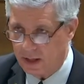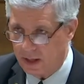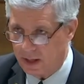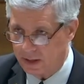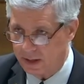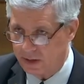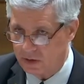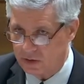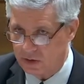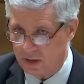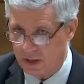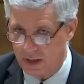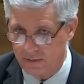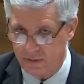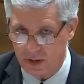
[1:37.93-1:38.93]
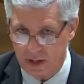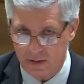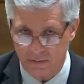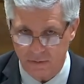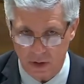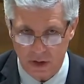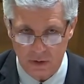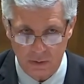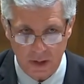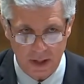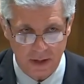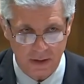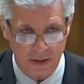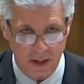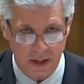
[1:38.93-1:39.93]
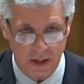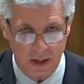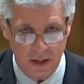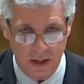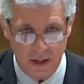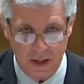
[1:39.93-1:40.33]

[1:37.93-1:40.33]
uh, legislatively, if we do anything